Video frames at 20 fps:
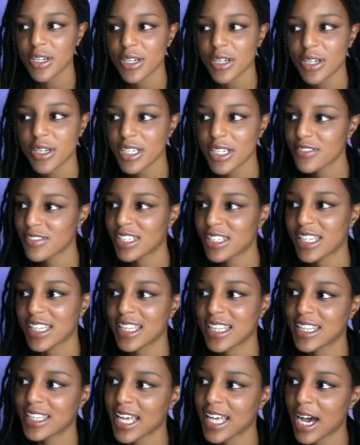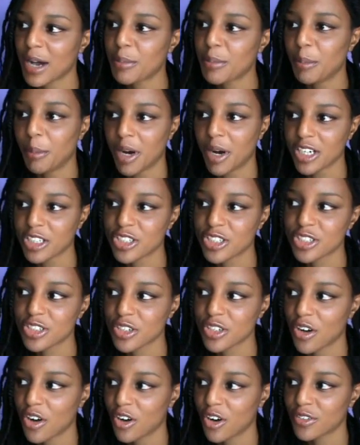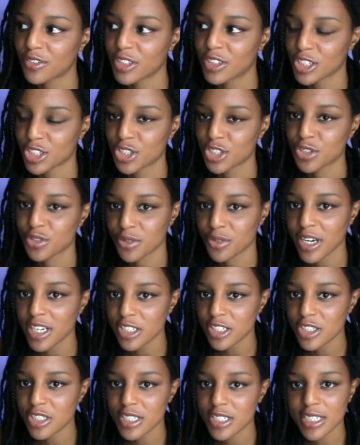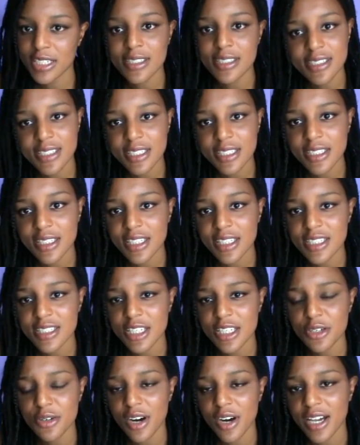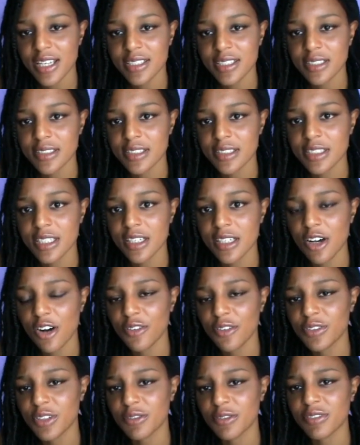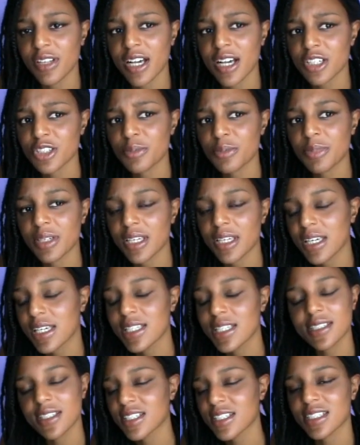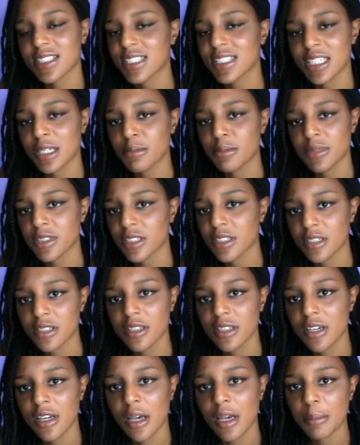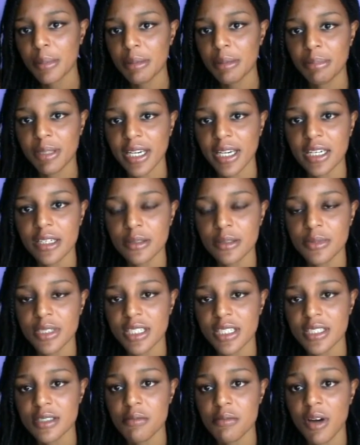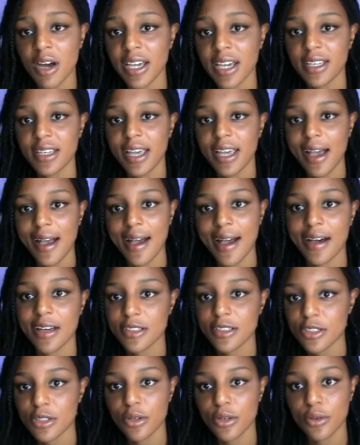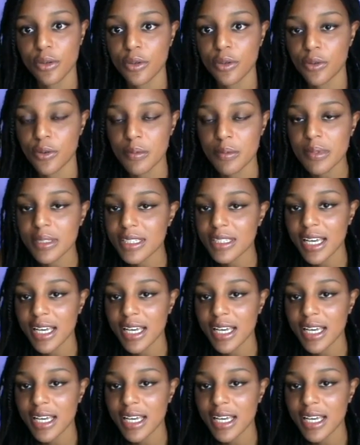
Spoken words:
It's not even that much of a stretch to consider the secret identity of the Flash, but he doesn't seem to be playing with his mind at all.